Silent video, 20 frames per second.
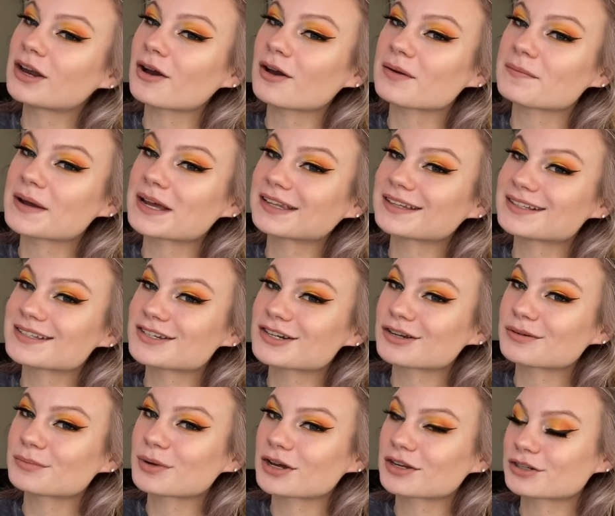I might list it
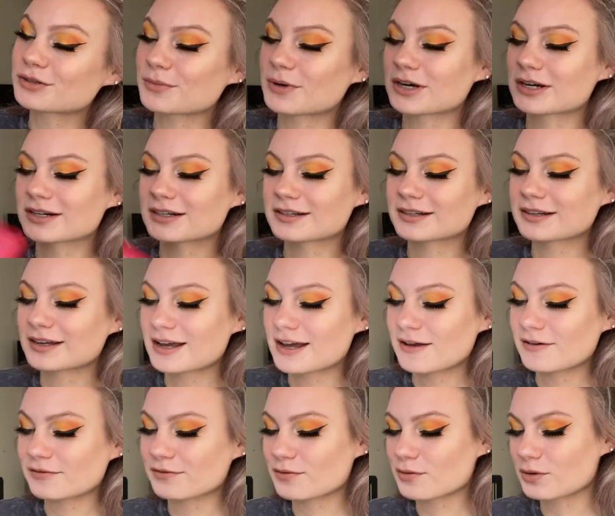on Poshmark
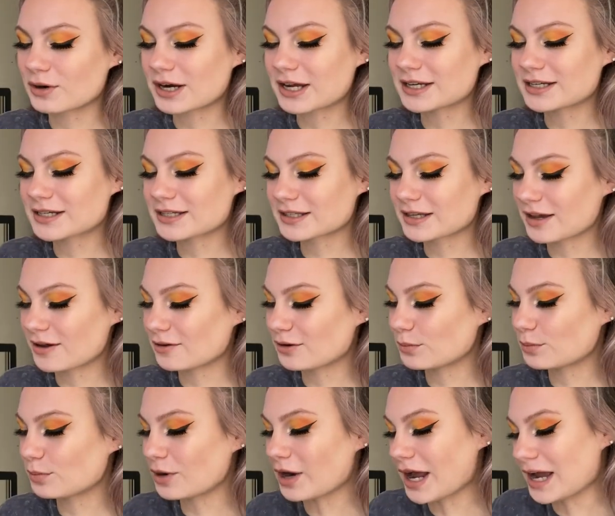for a discounted
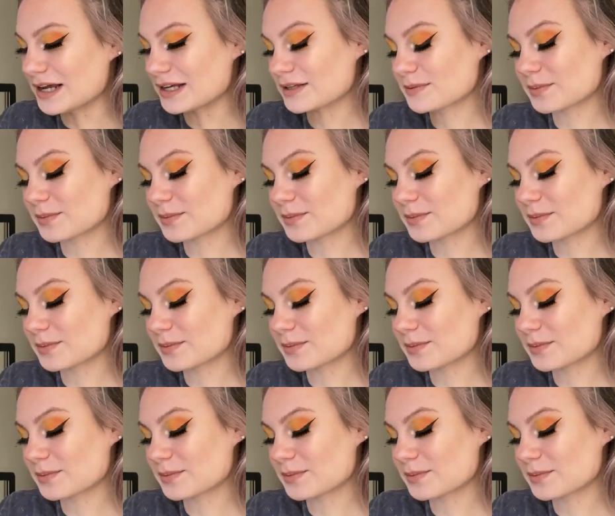price.